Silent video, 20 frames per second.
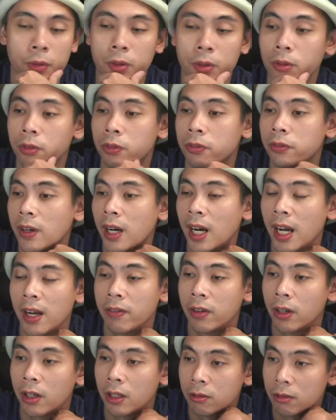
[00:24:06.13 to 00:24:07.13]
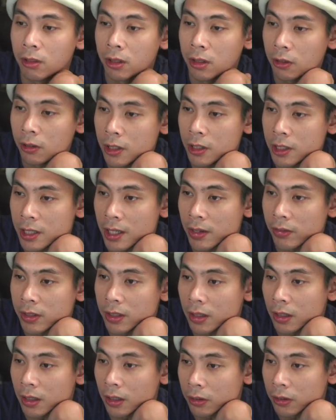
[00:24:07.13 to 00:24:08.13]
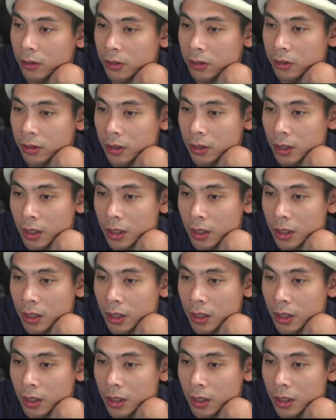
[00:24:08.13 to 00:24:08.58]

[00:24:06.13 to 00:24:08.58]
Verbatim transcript: to $537.